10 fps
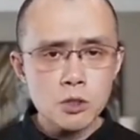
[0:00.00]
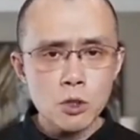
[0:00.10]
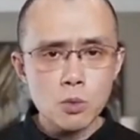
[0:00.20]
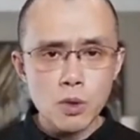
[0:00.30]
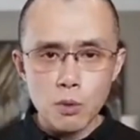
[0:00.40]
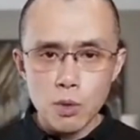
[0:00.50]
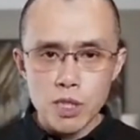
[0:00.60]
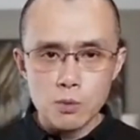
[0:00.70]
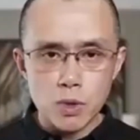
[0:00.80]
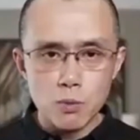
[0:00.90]
So
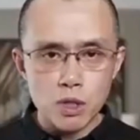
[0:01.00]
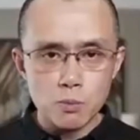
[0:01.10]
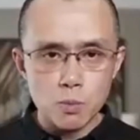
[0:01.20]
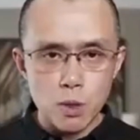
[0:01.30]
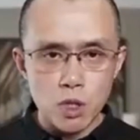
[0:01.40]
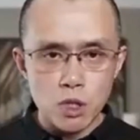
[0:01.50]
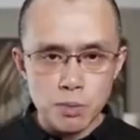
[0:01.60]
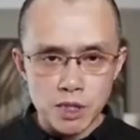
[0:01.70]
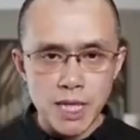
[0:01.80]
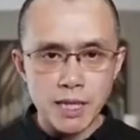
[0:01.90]
we want
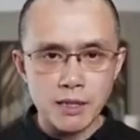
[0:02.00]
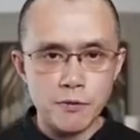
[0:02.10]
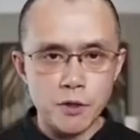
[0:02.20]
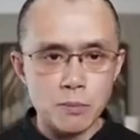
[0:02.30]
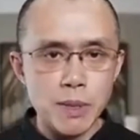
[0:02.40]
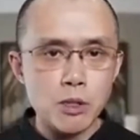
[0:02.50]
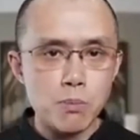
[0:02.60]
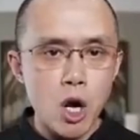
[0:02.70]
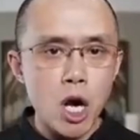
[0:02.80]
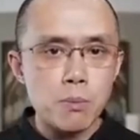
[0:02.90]
to protect the
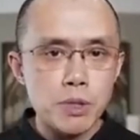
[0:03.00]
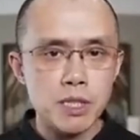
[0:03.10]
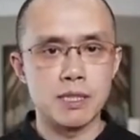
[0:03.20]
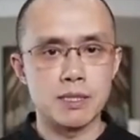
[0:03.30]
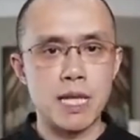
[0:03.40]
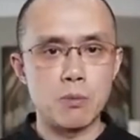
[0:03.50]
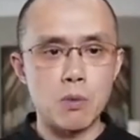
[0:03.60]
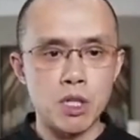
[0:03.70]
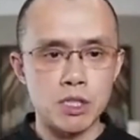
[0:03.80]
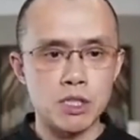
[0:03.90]
fundamental properties that
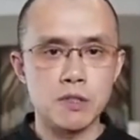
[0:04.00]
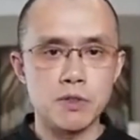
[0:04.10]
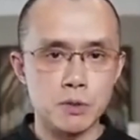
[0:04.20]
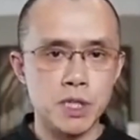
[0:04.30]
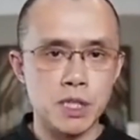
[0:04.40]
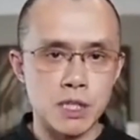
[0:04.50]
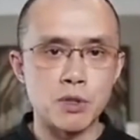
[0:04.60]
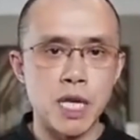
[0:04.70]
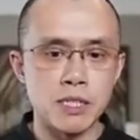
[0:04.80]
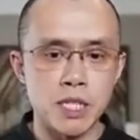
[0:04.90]
we want to achieve through
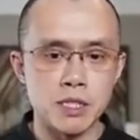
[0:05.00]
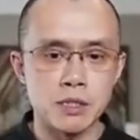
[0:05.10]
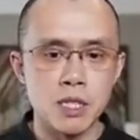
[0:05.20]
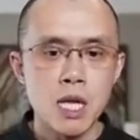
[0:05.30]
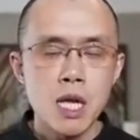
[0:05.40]
decentralization.